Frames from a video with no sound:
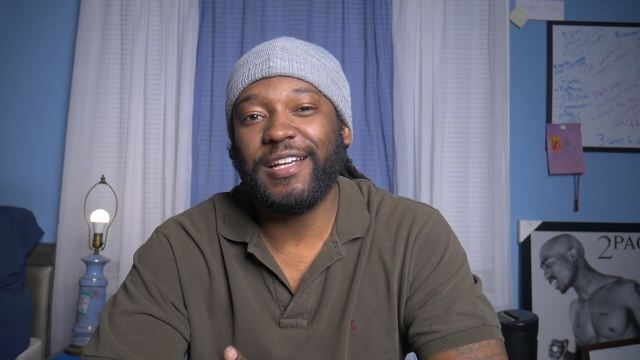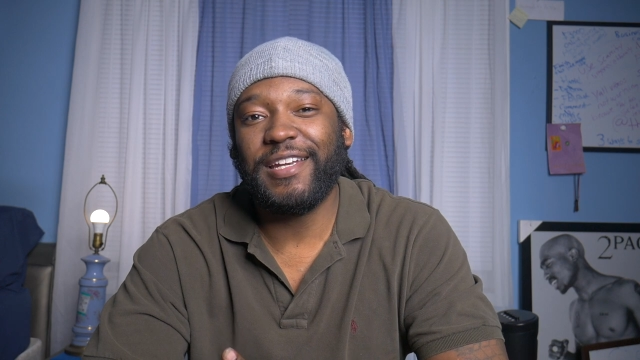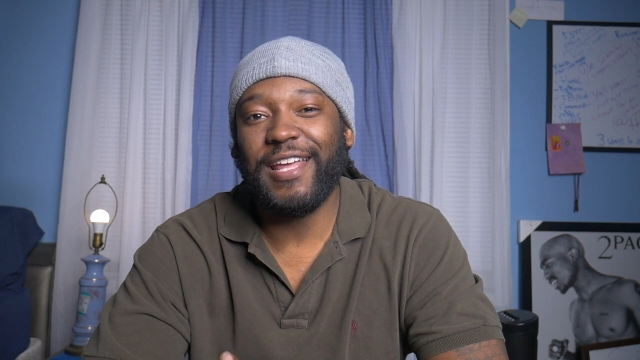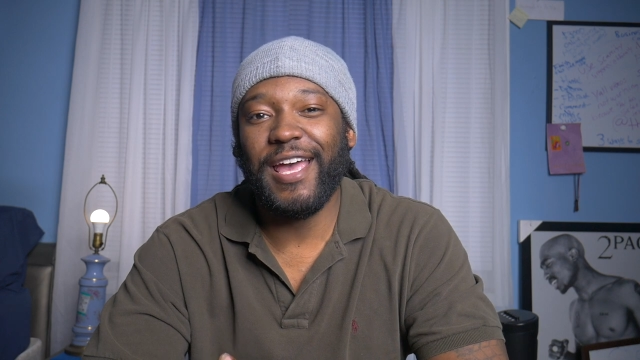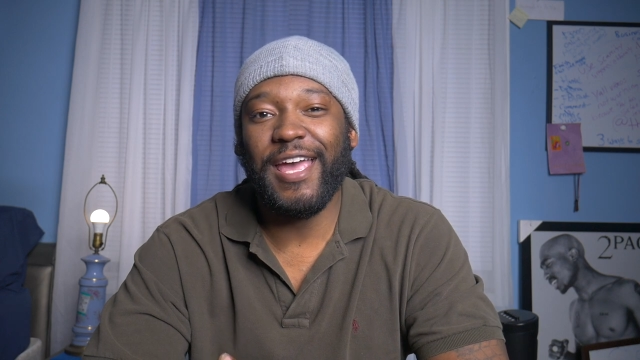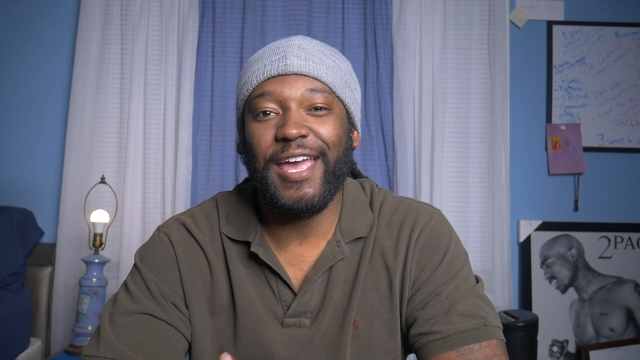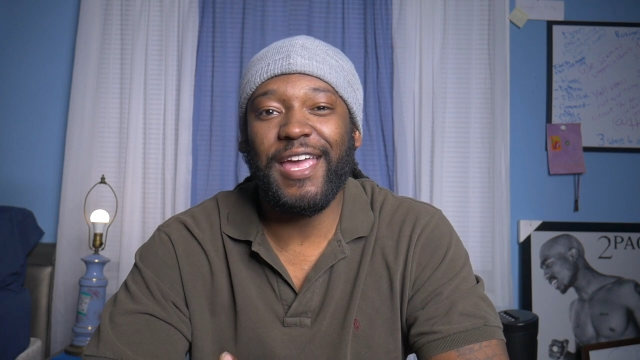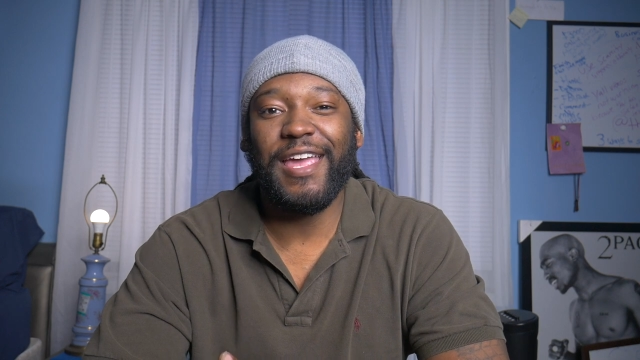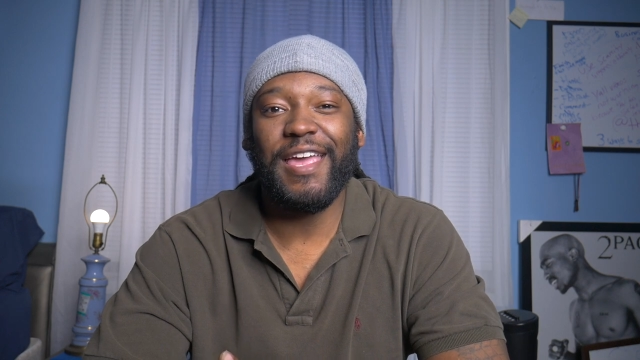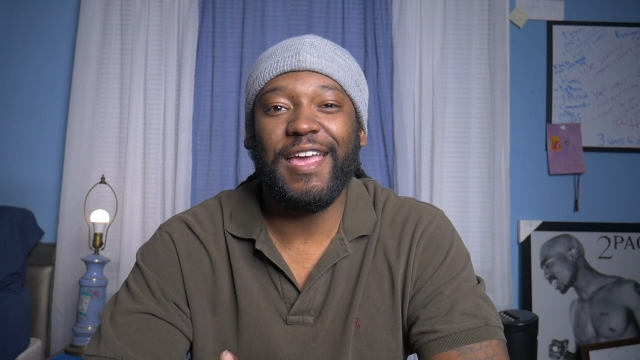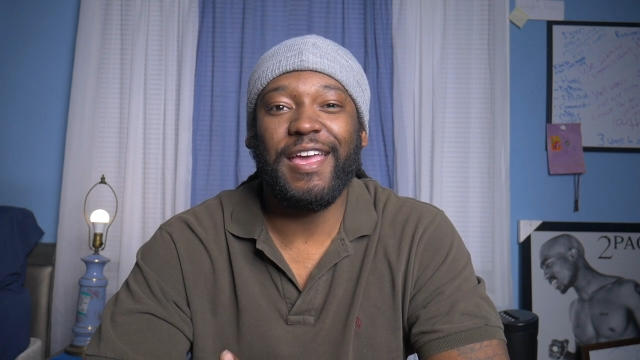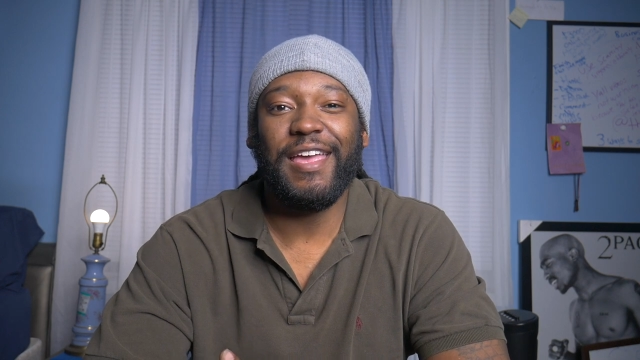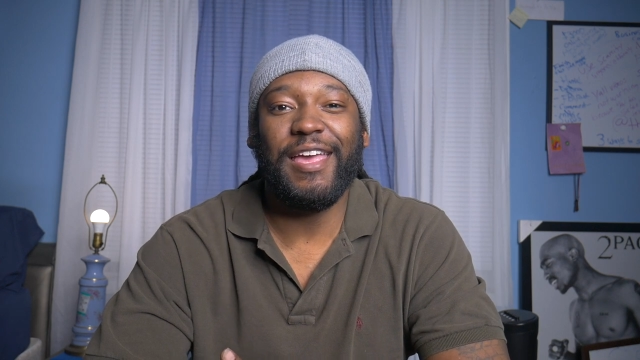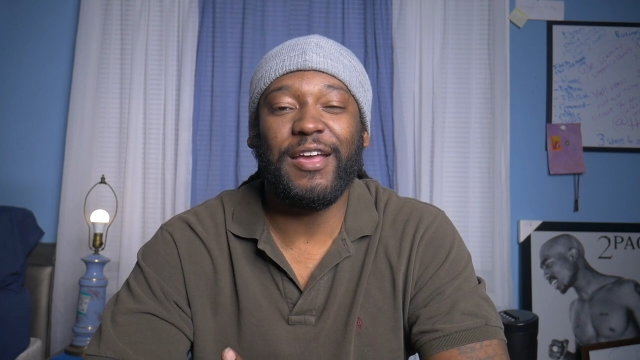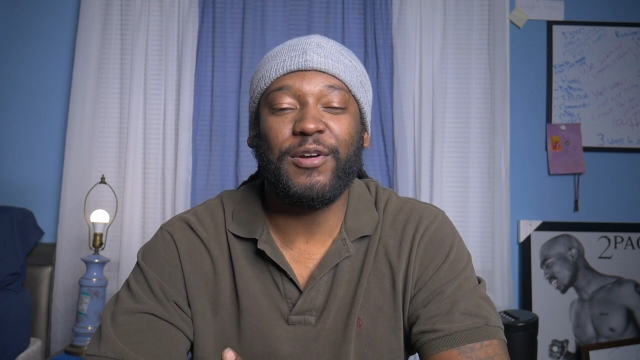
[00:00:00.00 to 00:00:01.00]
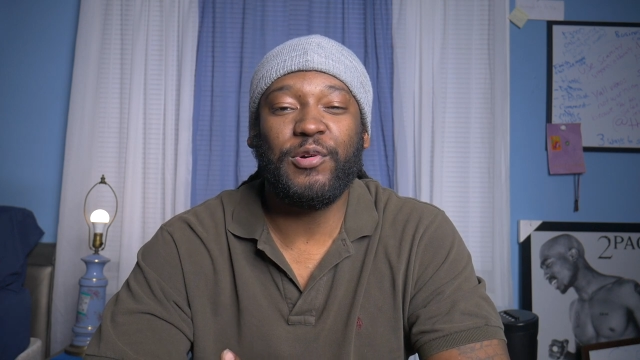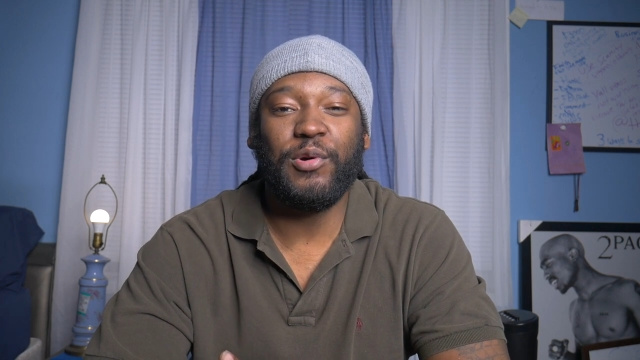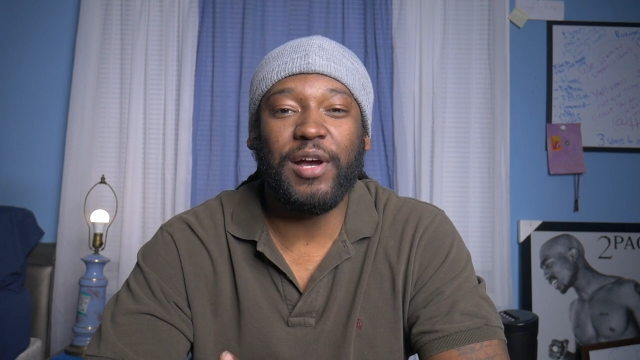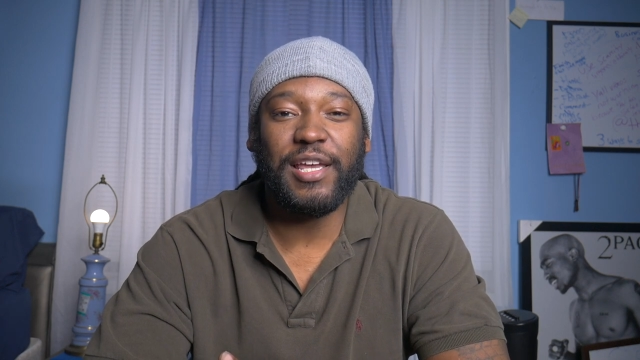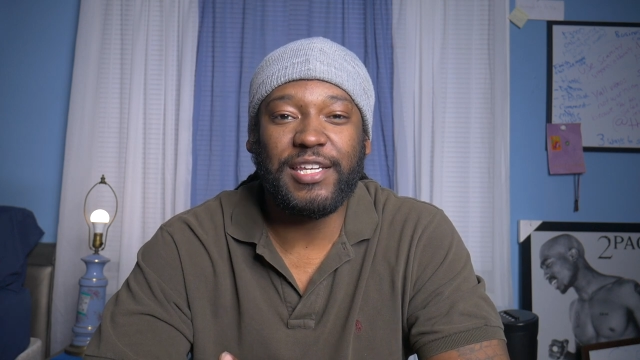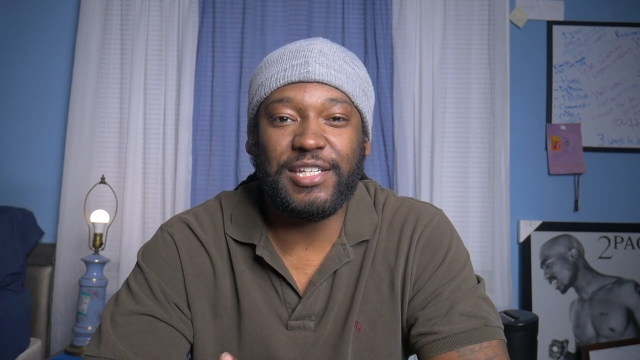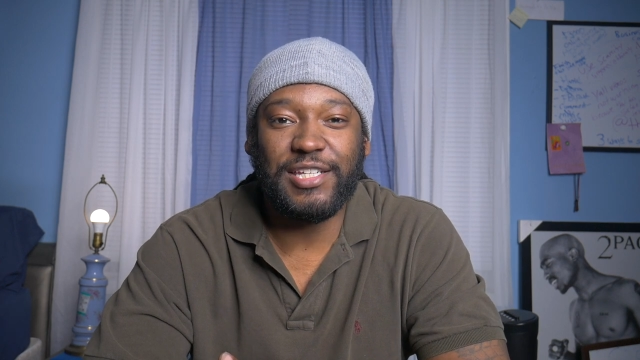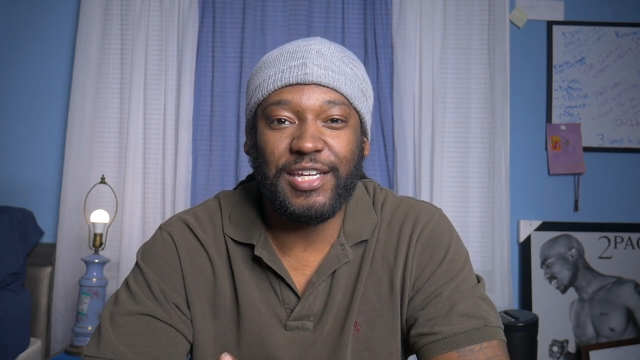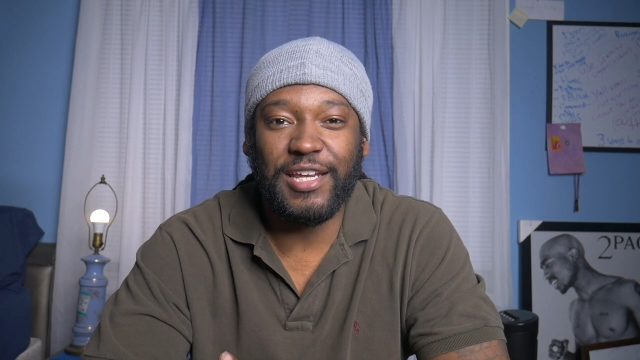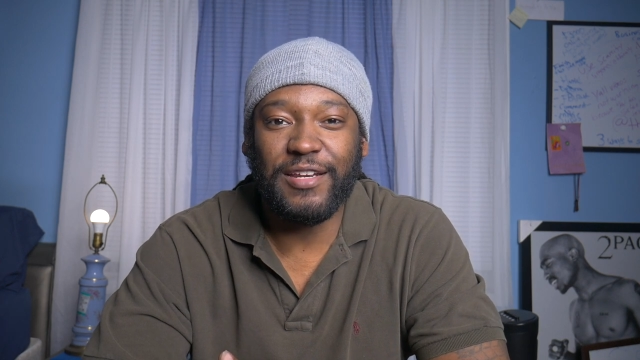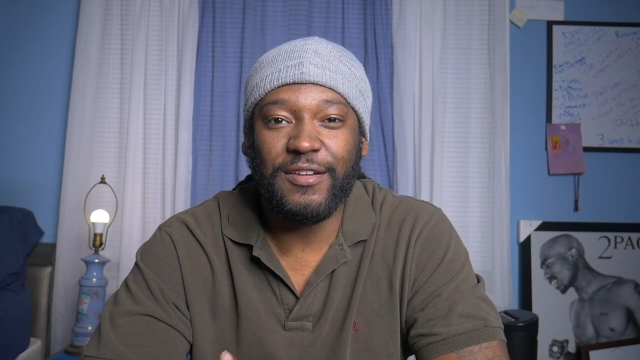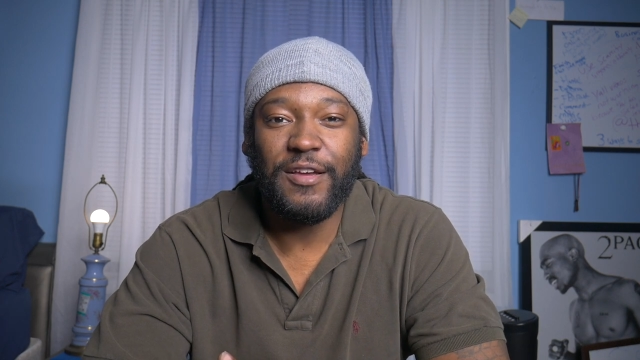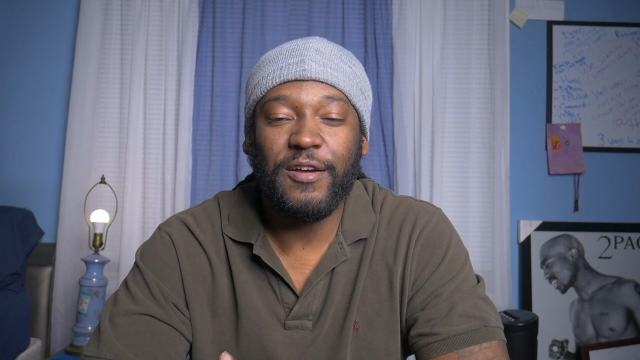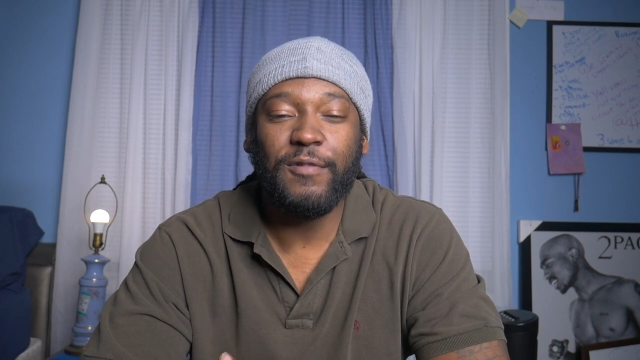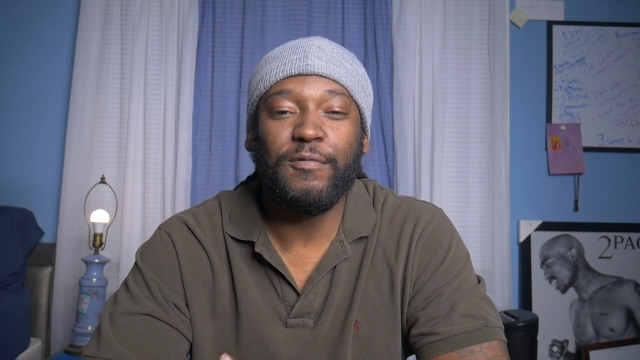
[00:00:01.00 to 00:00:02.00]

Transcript: day in question,